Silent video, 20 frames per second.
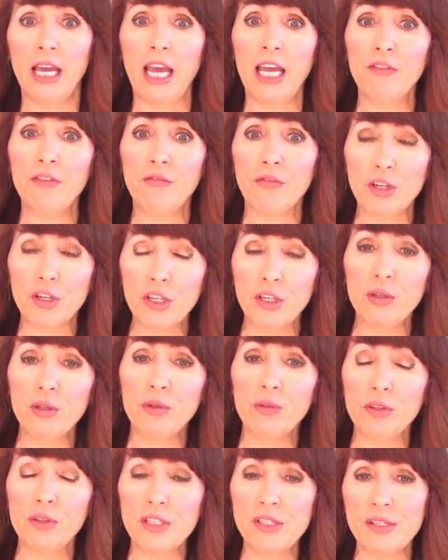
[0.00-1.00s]
And for
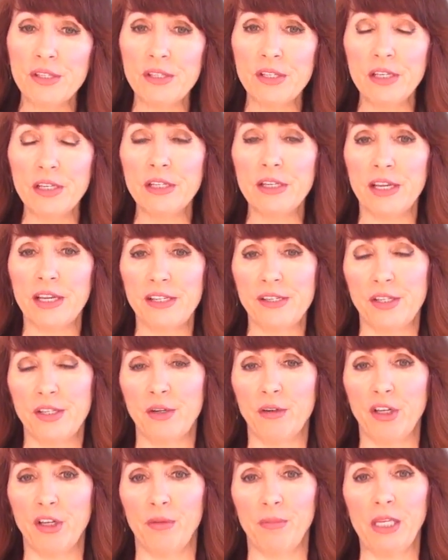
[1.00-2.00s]
you, this isn't a nice
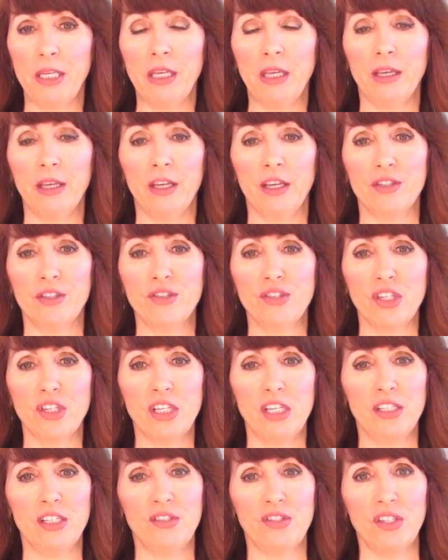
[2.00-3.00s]
area
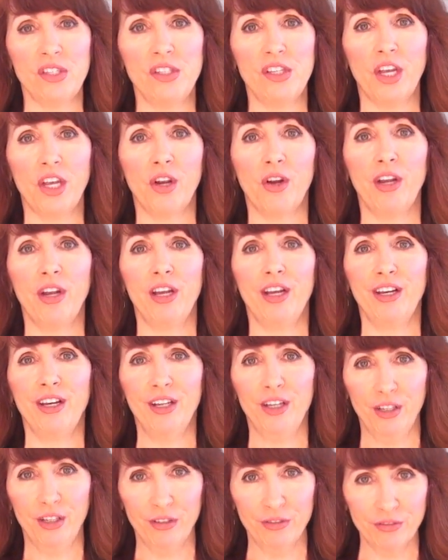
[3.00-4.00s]
because it's in the area
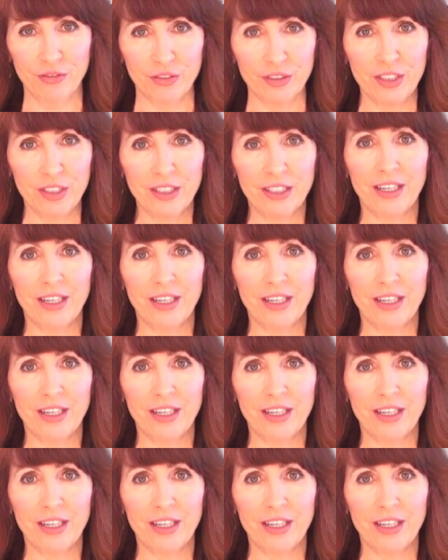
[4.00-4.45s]
of